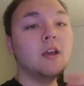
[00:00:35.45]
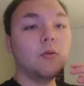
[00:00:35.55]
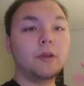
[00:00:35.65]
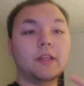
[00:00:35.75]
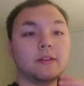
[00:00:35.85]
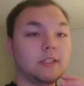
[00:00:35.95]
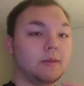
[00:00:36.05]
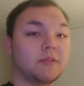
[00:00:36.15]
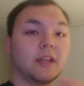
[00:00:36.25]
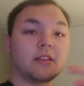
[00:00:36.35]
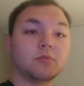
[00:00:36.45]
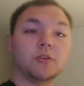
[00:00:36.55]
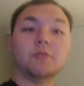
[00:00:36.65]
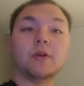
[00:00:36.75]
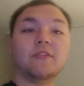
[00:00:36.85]
when it seems like it's
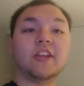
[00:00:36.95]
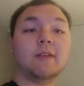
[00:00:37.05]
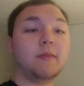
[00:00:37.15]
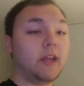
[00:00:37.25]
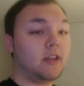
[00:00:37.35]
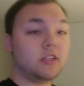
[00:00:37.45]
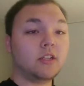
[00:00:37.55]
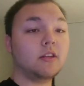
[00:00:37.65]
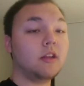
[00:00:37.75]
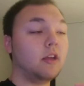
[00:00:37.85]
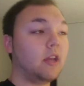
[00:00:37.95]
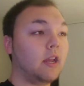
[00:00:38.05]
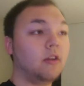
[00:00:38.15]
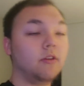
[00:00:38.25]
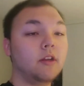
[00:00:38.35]
really rough to manage it and
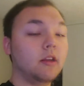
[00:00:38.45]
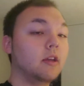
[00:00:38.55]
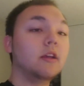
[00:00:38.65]
handle it,